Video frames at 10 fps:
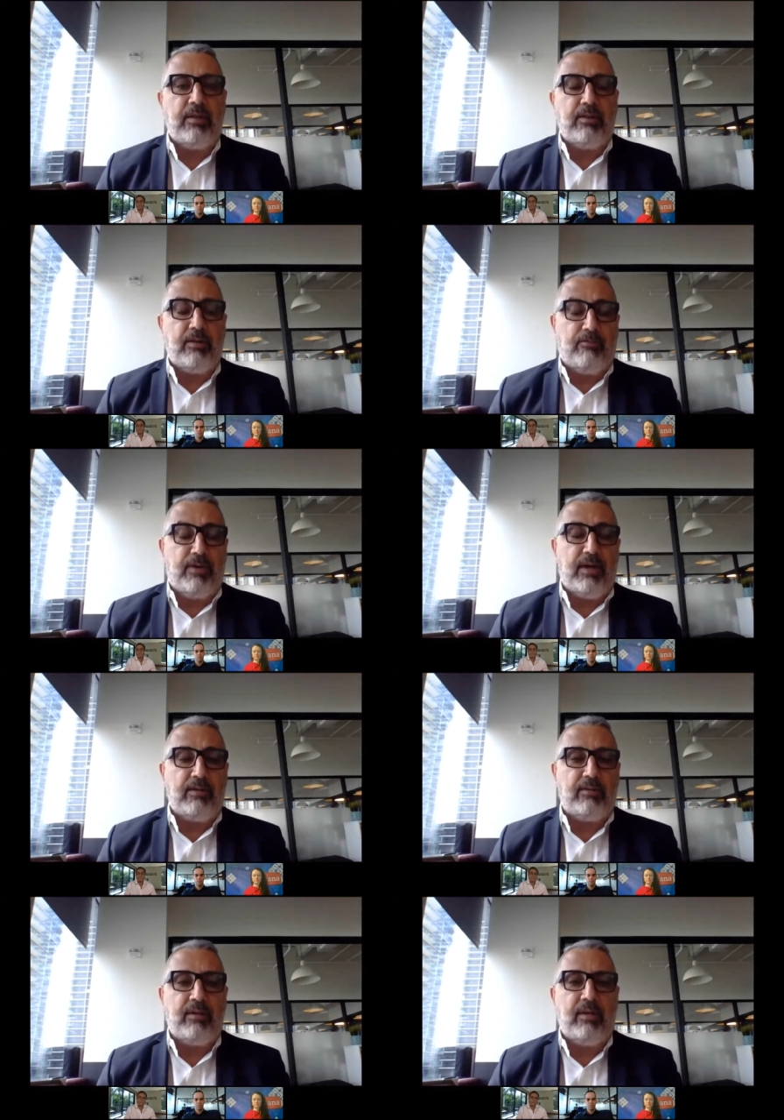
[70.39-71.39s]
The
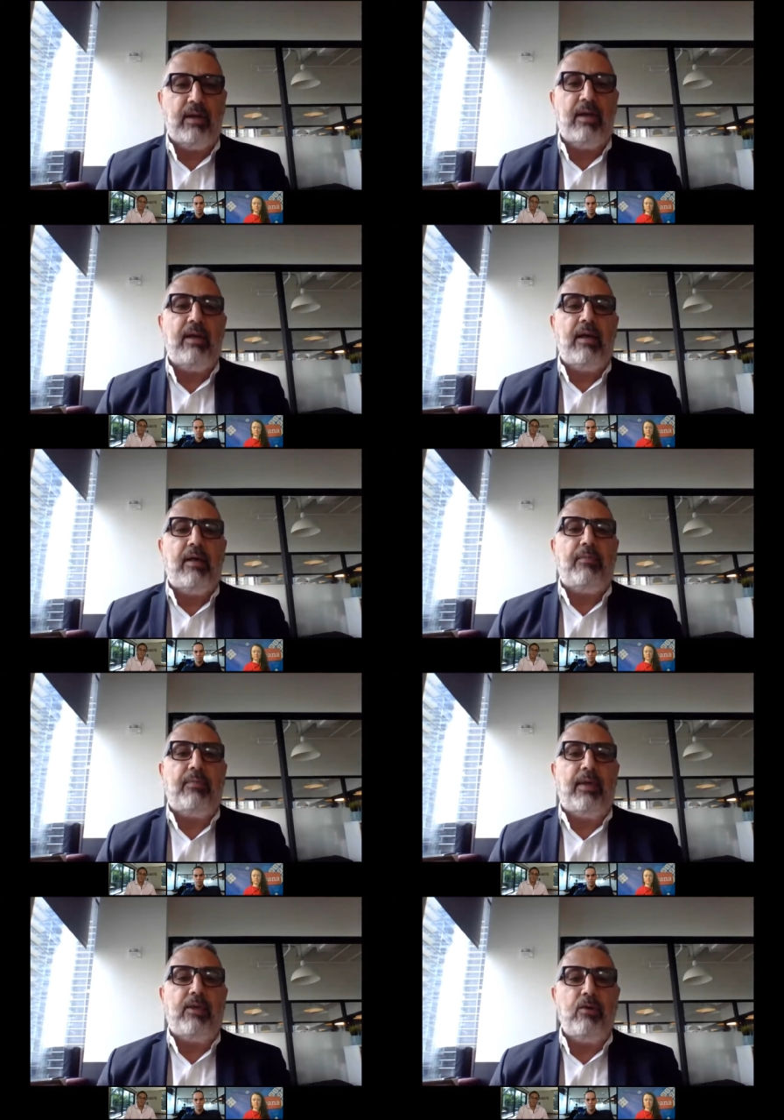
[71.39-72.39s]
first,
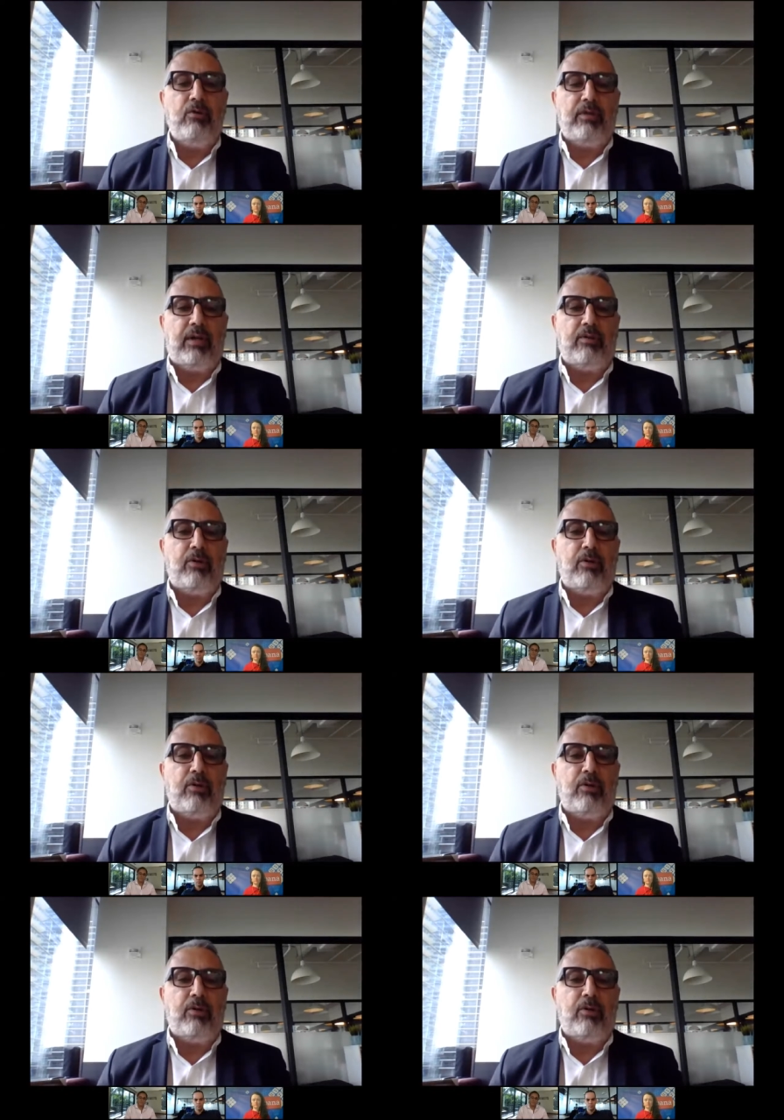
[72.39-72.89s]
the user